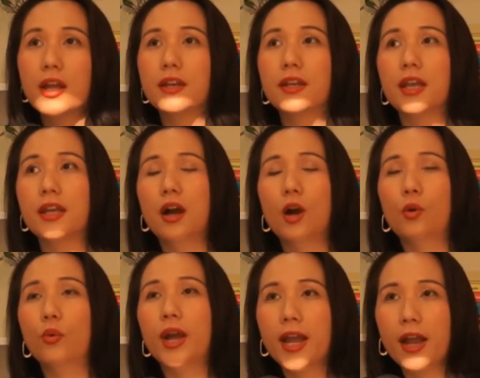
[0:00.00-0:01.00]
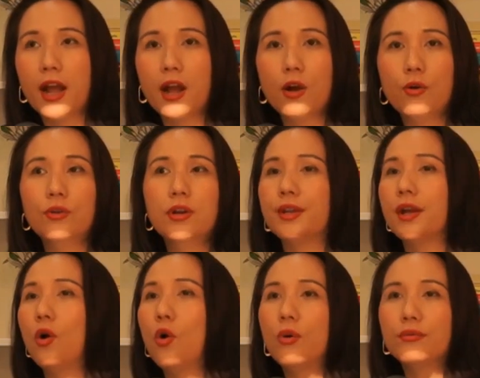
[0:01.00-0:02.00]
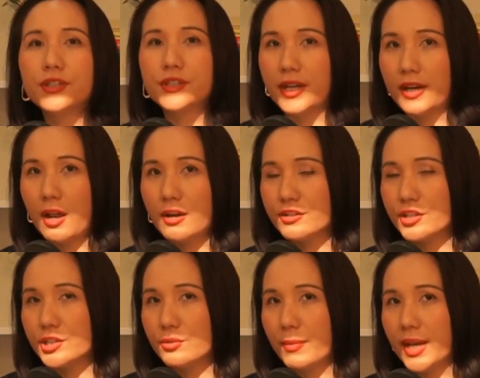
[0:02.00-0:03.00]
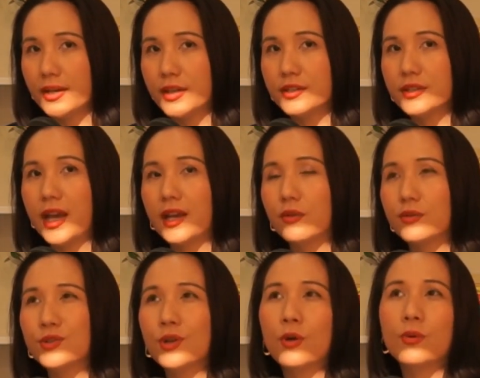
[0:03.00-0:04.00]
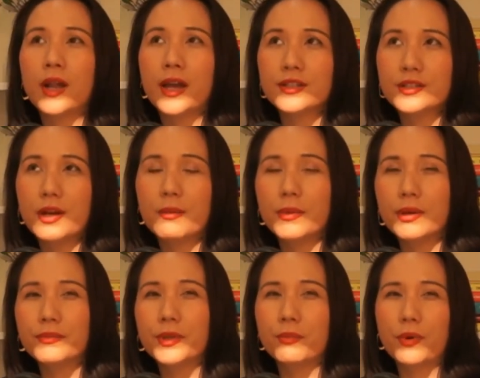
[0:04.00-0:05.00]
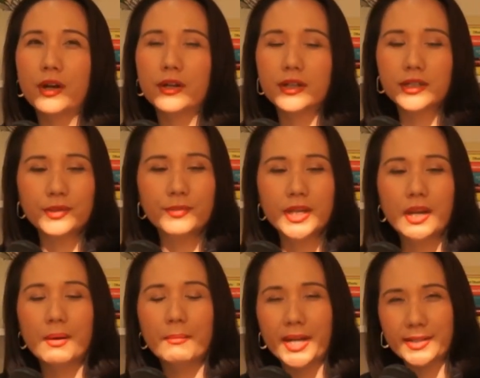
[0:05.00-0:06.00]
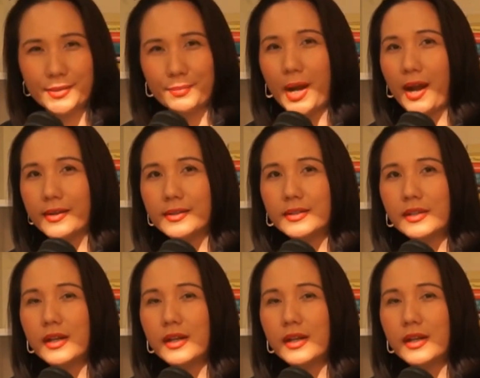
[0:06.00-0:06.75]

the warehouse, all the technology to manage, and also like some of the product is become expired